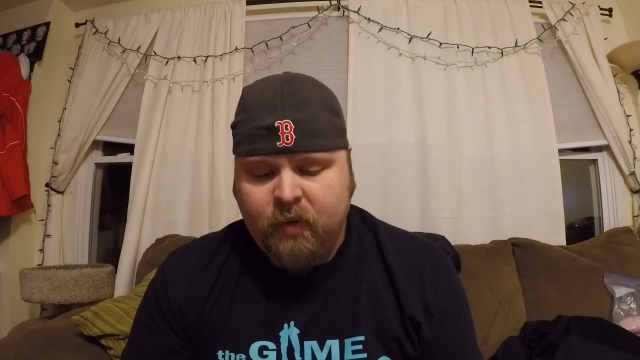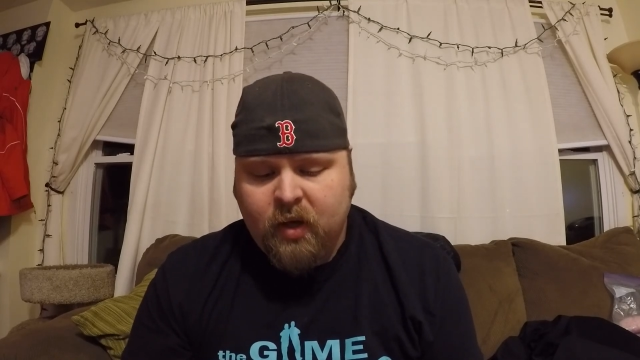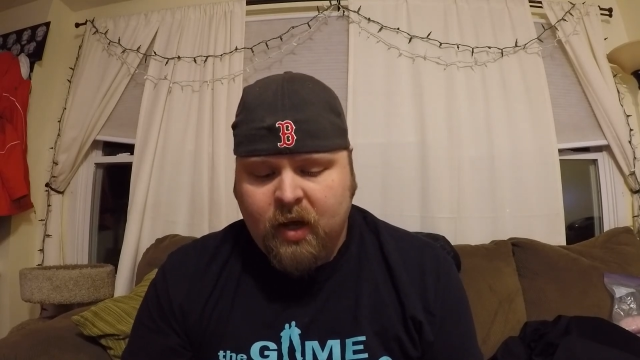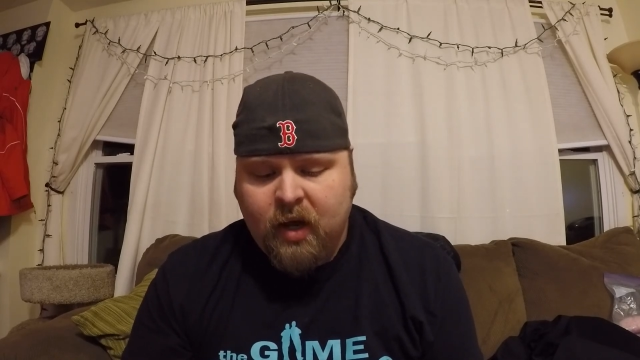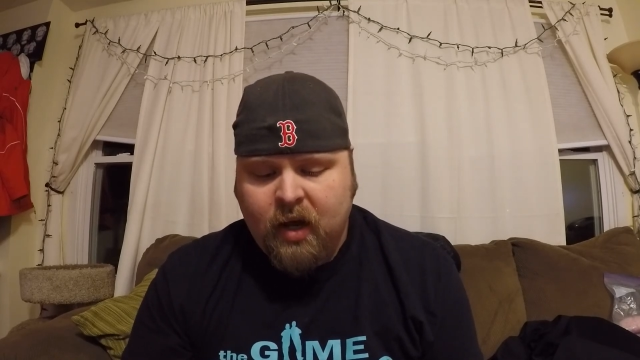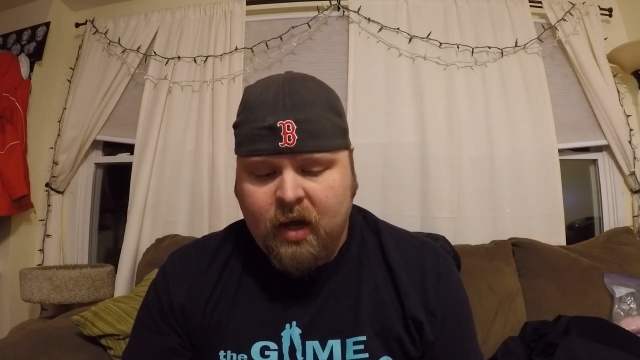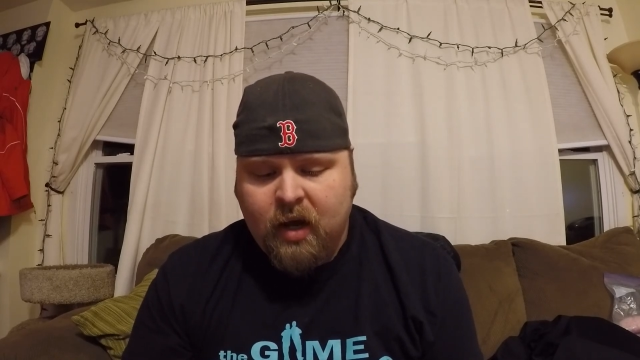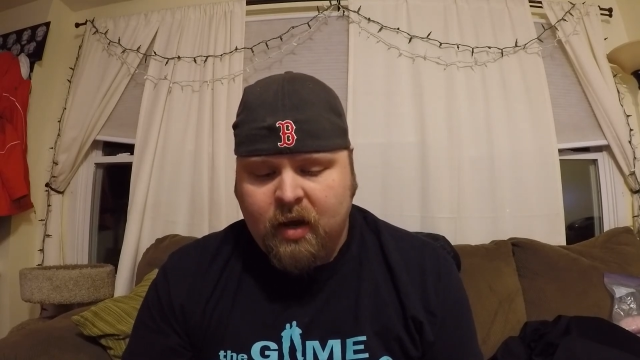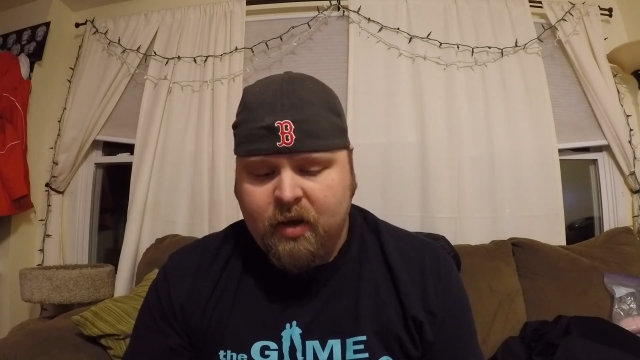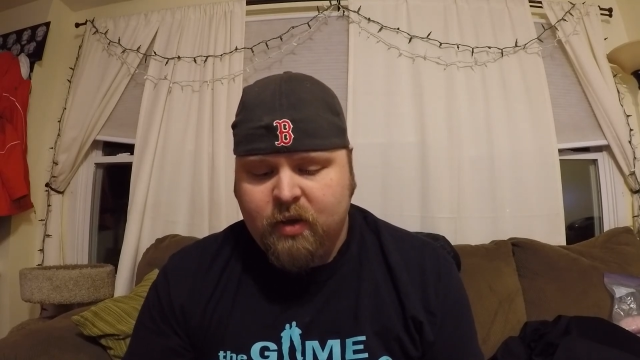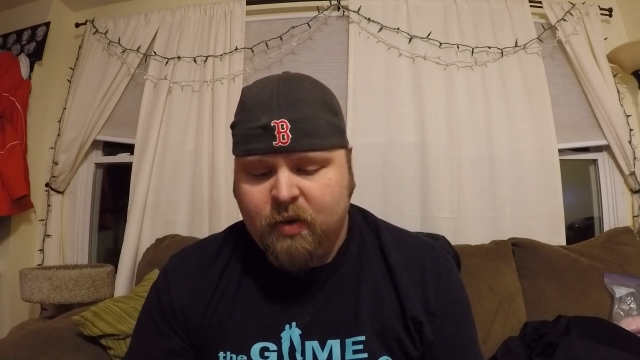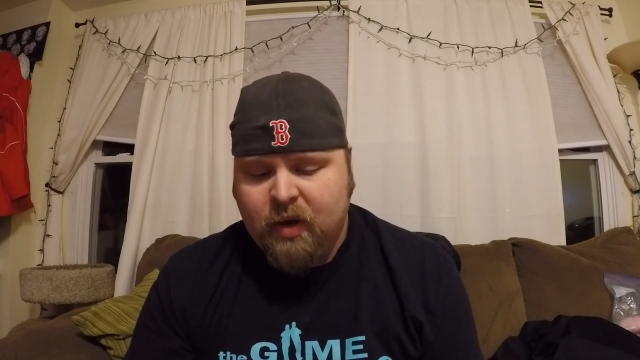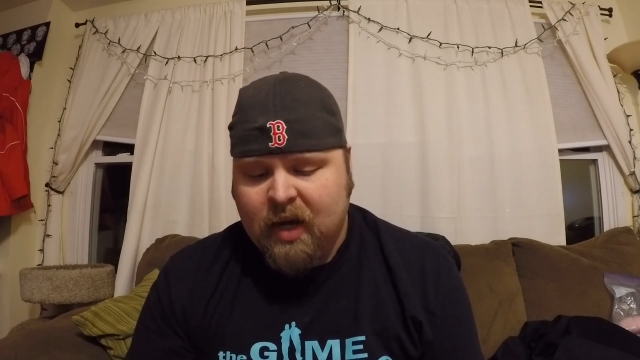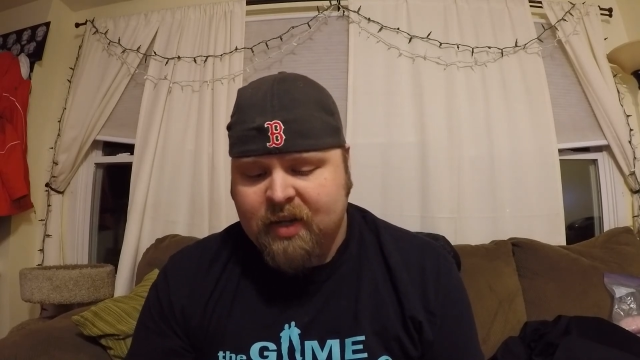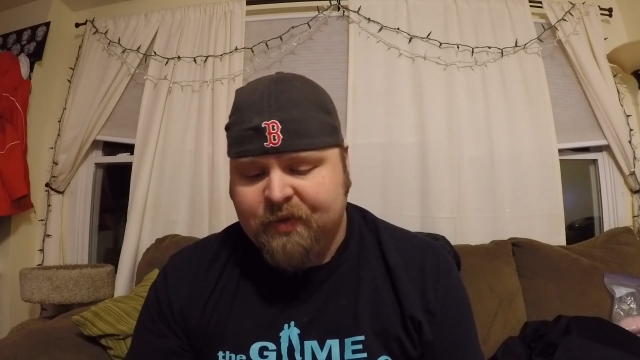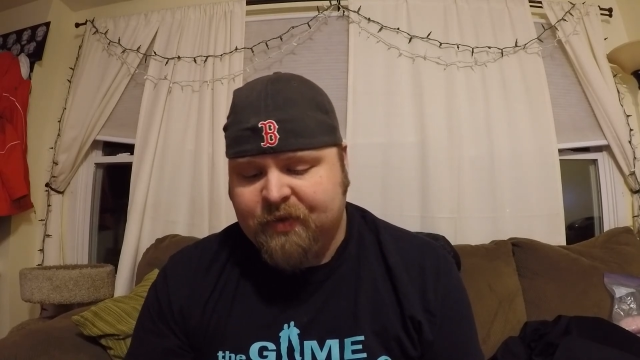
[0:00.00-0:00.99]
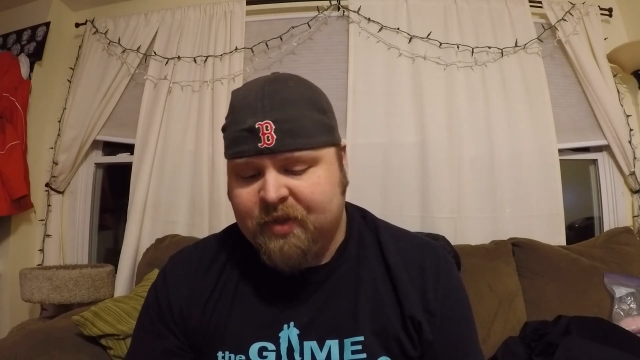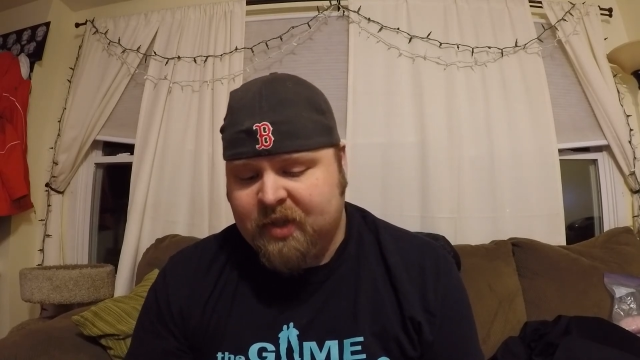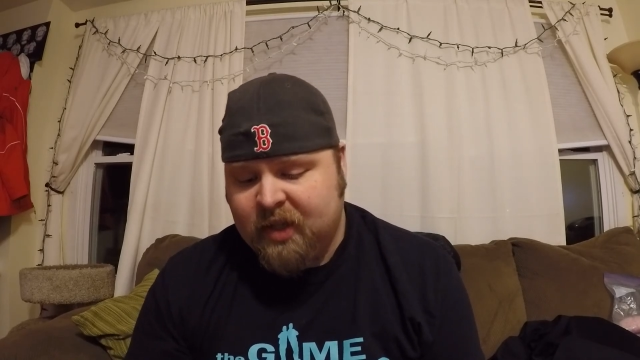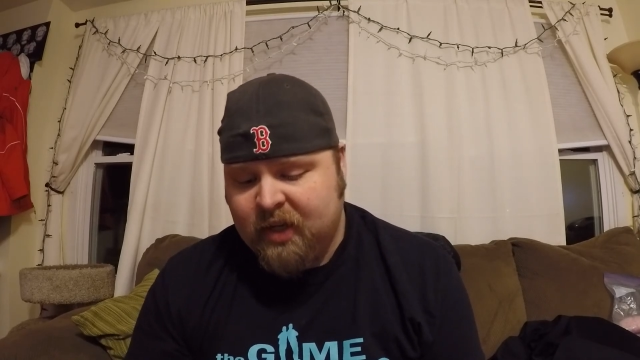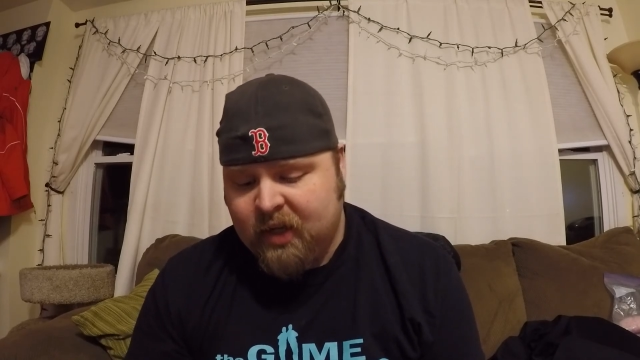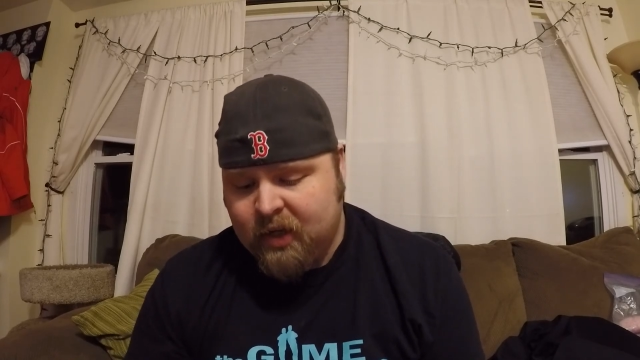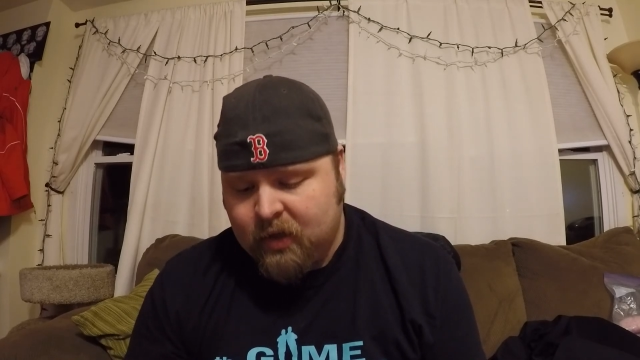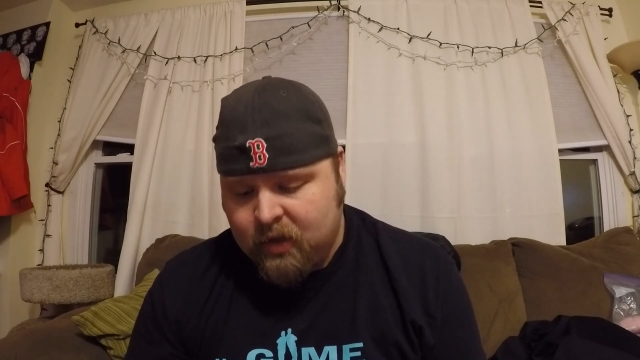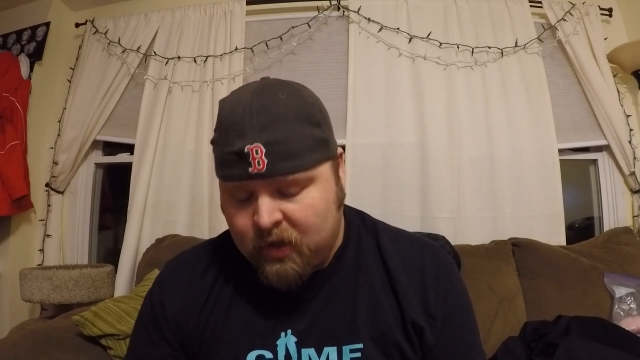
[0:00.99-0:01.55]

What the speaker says: you guys have seen it